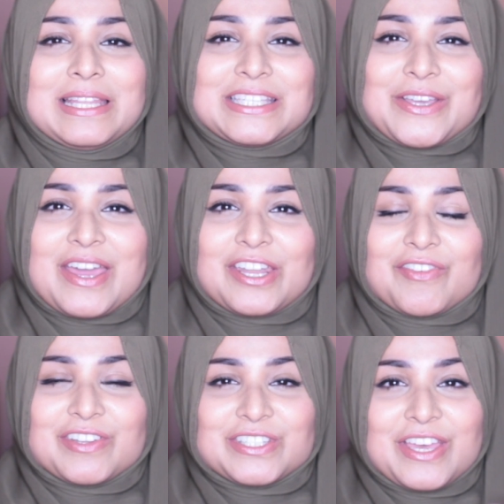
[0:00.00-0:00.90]
please go head
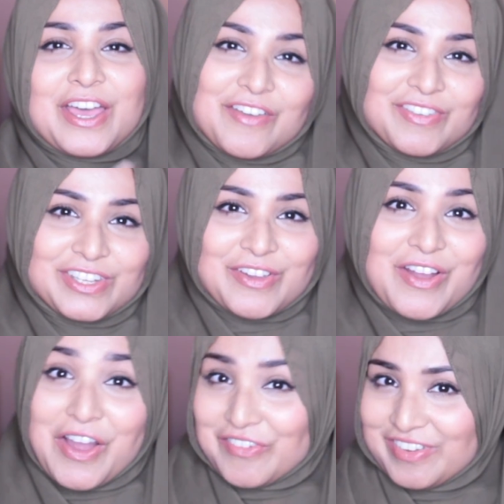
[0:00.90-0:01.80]
over to her video
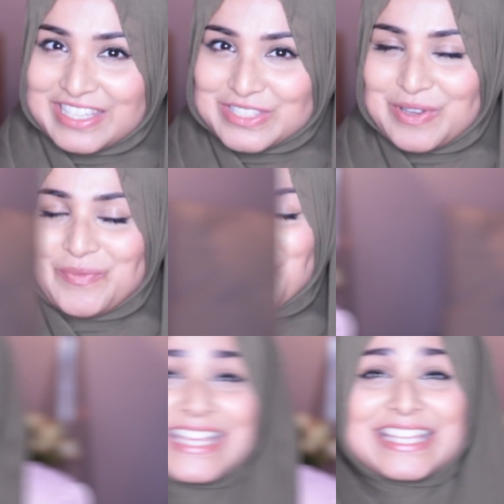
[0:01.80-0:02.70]
after this one.
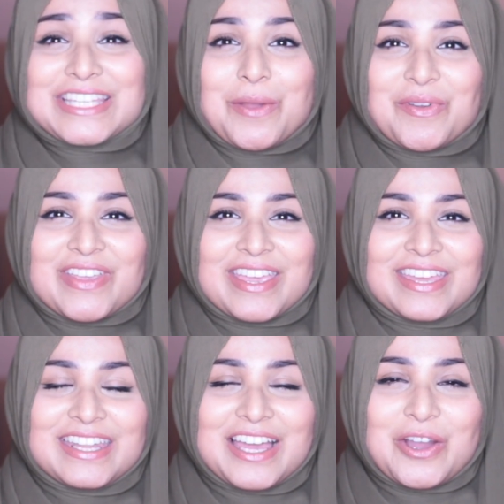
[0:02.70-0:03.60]
So it's that time of
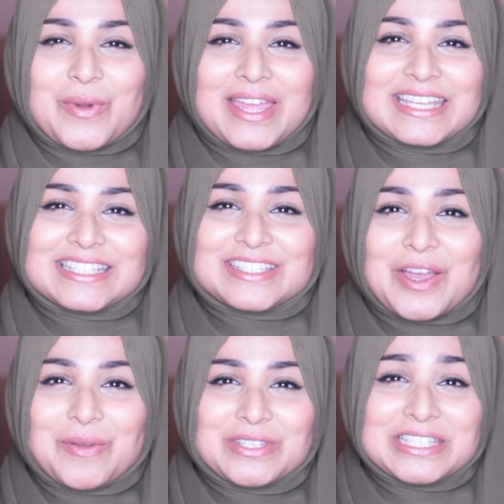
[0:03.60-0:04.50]
year now where it's
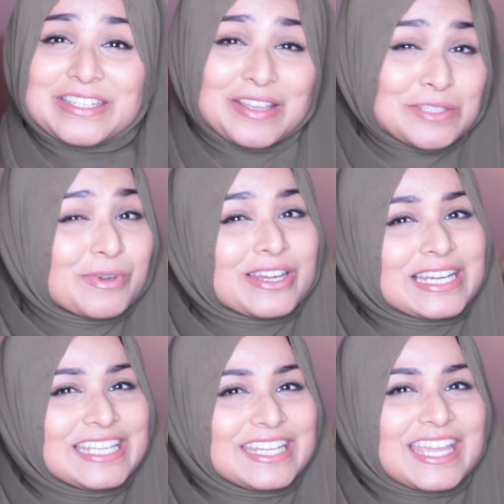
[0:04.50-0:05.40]
time to start spring
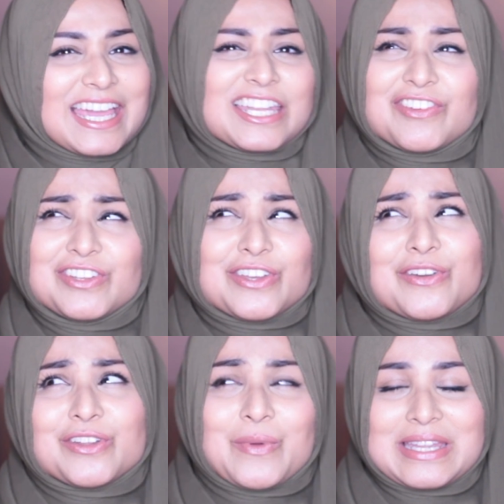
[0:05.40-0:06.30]
cleaning, and if you
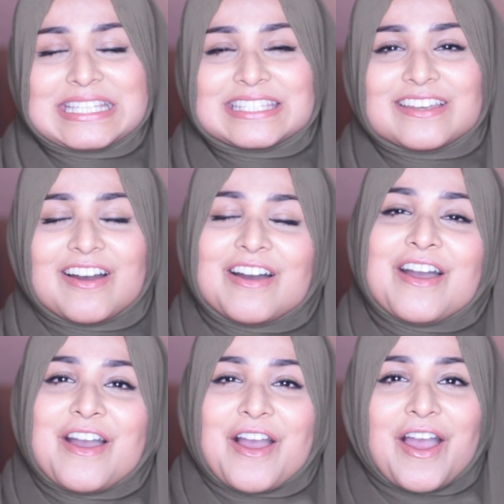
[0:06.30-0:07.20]
don't know where to start,
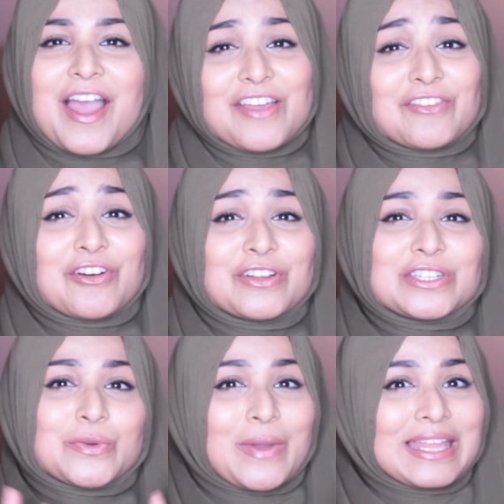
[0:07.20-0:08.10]
I have
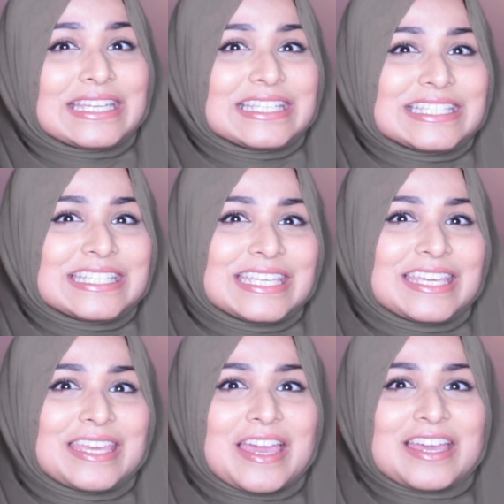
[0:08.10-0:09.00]
got
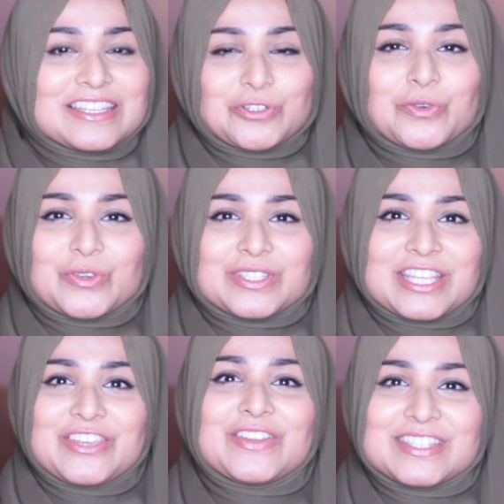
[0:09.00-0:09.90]
20 chores
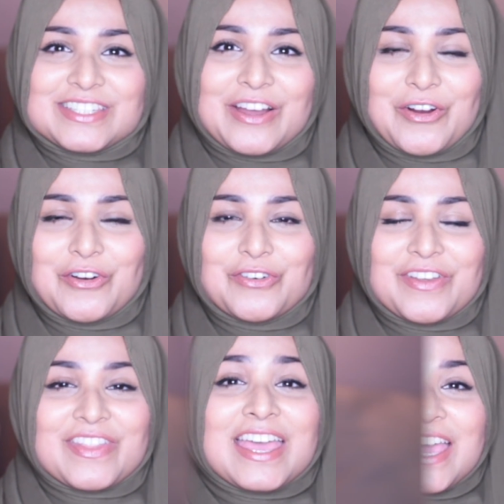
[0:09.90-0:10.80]
that you can start off
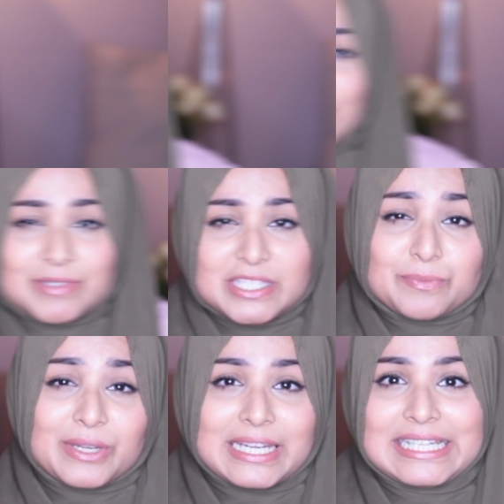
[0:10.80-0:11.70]
with. When it comes to
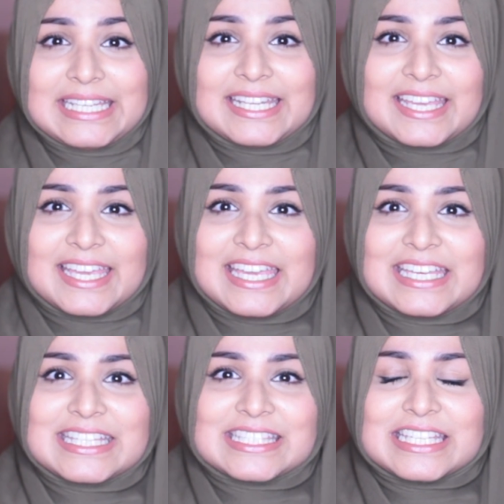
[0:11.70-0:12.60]
spring cleaning,
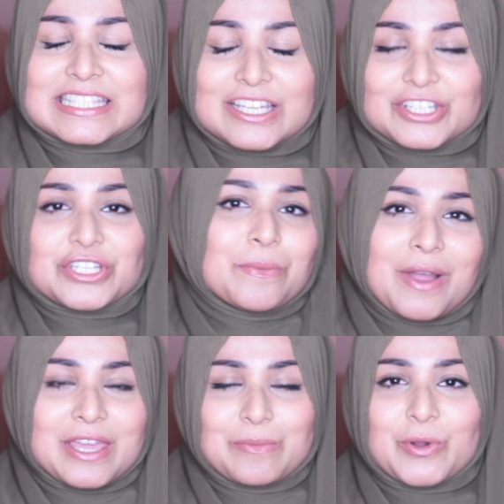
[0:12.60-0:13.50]
it's such a
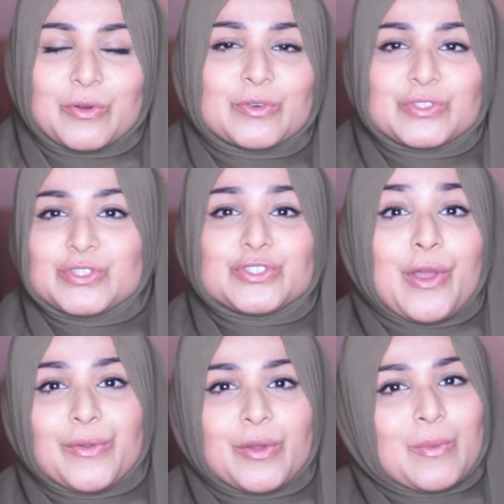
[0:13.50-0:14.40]
mind boggle because you
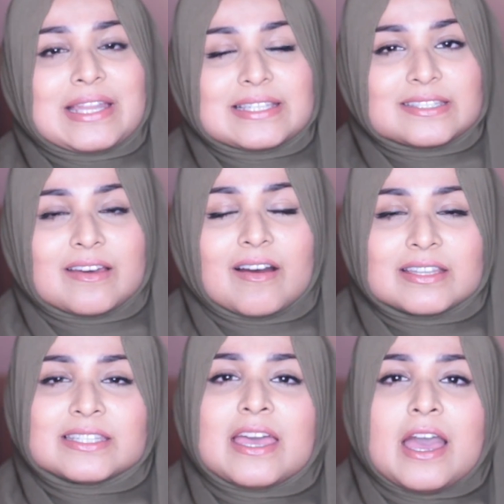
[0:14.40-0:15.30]
don't know where to start.